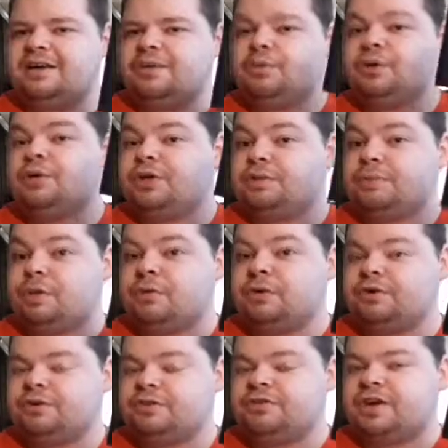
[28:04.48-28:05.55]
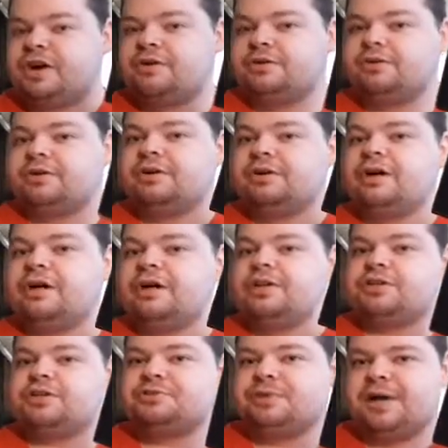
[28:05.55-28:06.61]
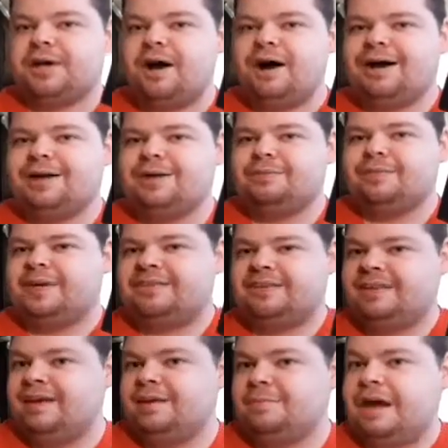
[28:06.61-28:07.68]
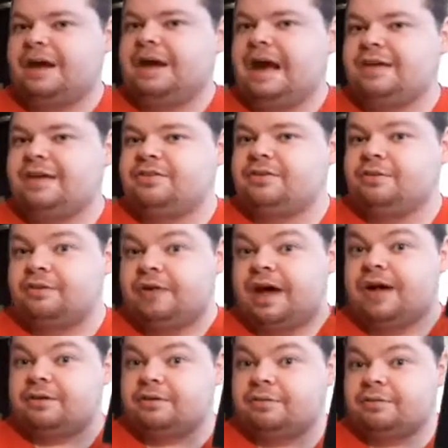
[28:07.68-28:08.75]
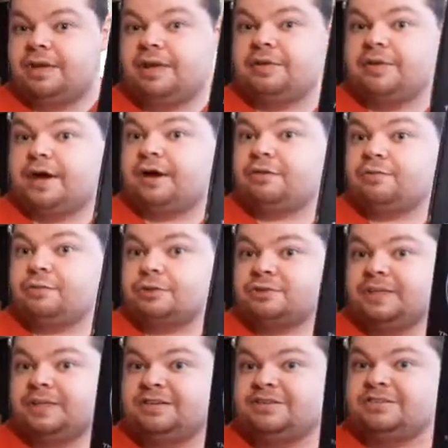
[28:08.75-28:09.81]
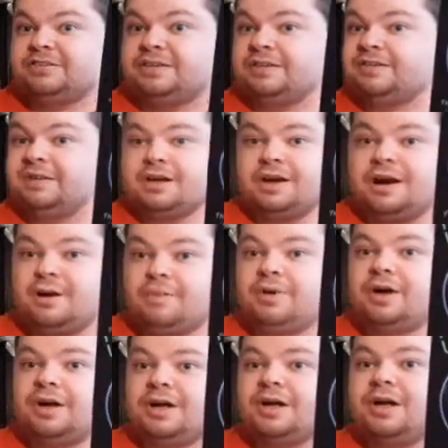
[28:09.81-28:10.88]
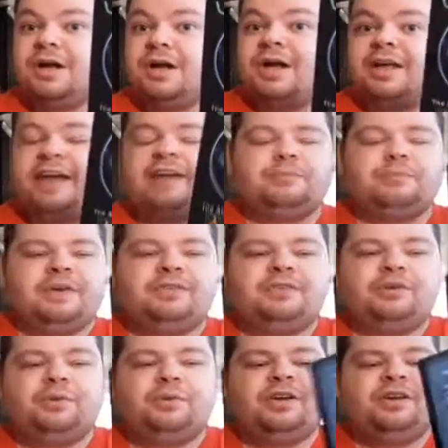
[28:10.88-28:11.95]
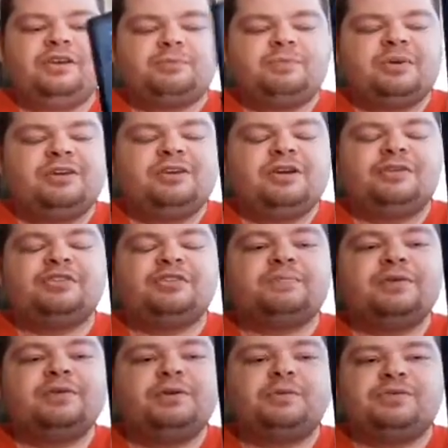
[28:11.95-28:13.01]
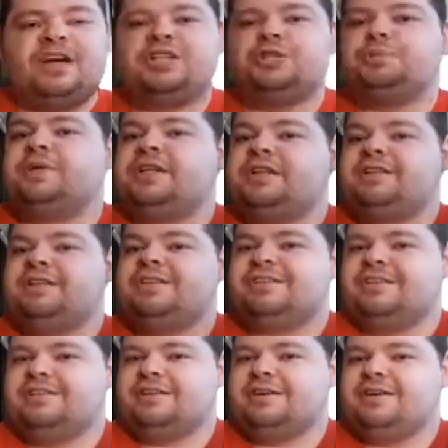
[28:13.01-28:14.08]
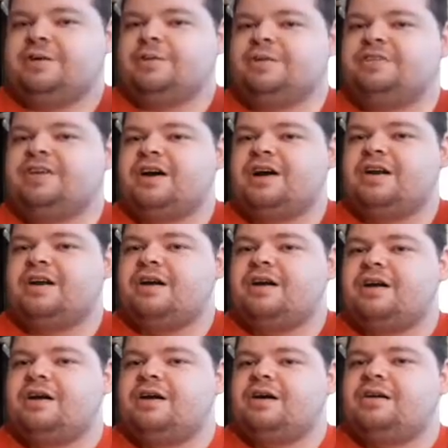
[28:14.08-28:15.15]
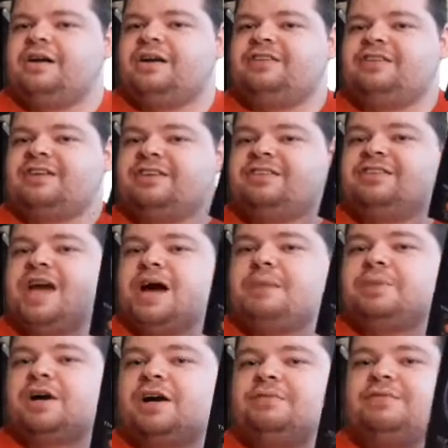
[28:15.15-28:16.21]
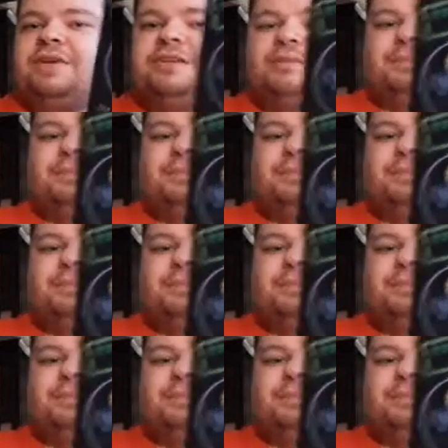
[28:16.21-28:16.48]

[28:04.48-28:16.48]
and William O'Leary's character, they try to hide him, like take him out of the Air Force Base, and that's basically what it is. But this movie was actually pretty decent. It's not, like I said, it's not perfect,